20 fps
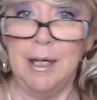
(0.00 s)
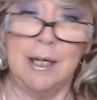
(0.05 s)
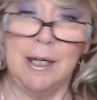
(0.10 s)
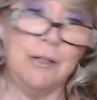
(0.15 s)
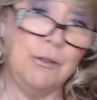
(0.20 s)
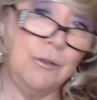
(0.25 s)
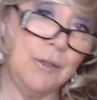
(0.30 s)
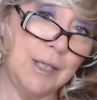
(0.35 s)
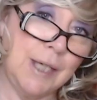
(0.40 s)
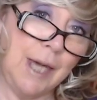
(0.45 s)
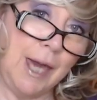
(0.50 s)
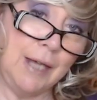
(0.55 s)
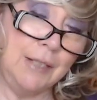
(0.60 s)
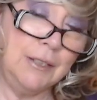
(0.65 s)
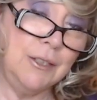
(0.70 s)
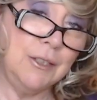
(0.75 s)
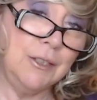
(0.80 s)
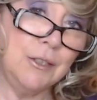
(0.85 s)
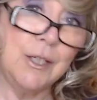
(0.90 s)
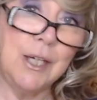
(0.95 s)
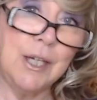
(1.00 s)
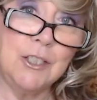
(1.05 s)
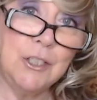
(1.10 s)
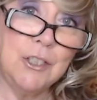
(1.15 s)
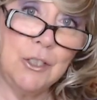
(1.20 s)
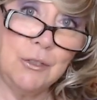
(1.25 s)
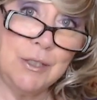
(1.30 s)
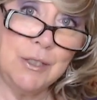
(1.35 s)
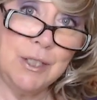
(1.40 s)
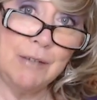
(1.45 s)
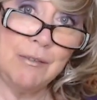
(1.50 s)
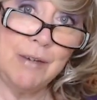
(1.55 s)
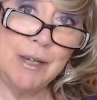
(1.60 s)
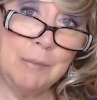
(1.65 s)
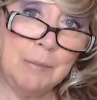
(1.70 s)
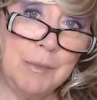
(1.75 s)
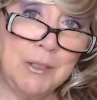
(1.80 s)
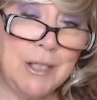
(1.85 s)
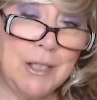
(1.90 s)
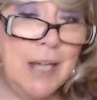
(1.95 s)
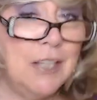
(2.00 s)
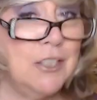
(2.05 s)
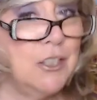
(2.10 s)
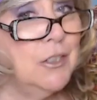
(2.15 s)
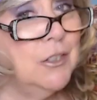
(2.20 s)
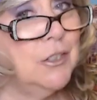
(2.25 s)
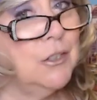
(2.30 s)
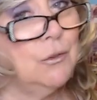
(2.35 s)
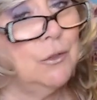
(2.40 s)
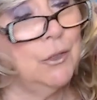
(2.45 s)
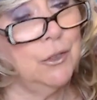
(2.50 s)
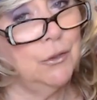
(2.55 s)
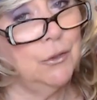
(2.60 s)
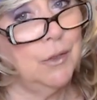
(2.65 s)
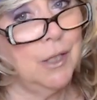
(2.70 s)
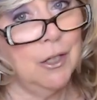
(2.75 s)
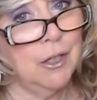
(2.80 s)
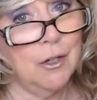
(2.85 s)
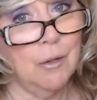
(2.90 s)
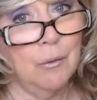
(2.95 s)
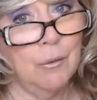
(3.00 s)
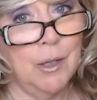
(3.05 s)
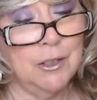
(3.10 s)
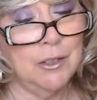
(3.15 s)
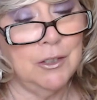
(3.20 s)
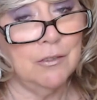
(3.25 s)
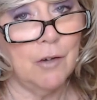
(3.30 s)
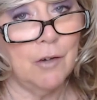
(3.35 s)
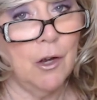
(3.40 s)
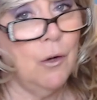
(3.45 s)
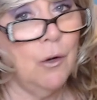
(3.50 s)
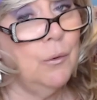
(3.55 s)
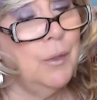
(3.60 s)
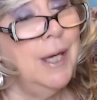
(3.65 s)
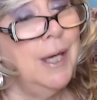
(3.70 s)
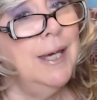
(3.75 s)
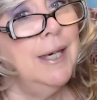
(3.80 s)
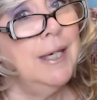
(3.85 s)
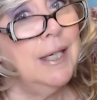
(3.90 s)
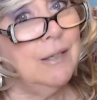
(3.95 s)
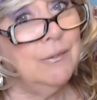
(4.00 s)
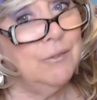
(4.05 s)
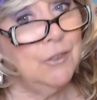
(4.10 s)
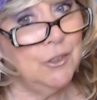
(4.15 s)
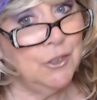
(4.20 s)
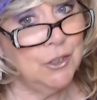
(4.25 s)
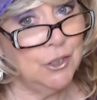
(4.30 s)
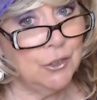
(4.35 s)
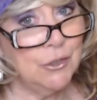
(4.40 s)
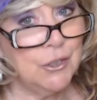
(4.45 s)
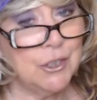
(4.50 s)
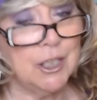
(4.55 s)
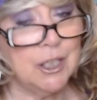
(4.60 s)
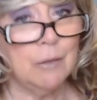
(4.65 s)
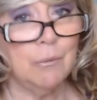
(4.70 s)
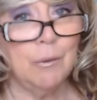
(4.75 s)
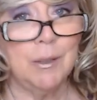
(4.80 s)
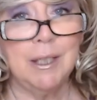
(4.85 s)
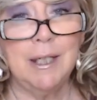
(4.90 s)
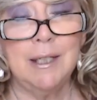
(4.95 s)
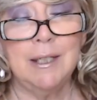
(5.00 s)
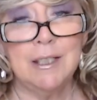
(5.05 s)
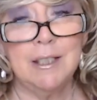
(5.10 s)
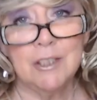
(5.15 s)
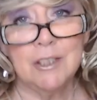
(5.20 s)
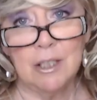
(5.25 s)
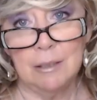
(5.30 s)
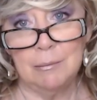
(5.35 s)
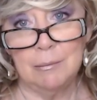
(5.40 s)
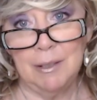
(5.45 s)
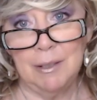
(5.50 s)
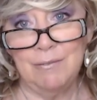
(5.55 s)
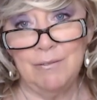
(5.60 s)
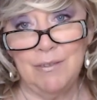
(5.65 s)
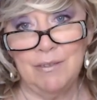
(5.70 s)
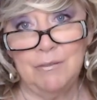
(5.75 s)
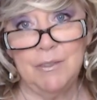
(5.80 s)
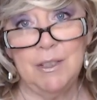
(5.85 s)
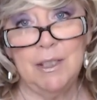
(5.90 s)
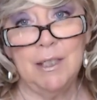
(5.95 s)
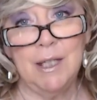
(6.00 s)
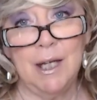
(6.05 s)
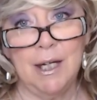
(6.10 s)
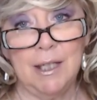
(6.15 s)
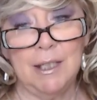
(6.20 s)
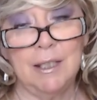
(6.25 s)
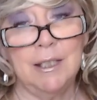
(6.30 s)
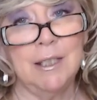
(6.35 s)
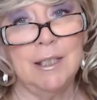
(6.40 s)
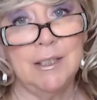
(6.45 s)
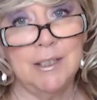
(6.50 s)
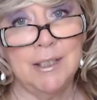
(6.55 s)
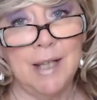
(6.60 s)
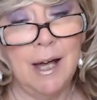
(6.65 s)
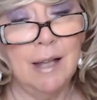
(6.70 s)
Again, you can choose their recommendations or you can go on your own. If you do stick with it, it's going to be $59.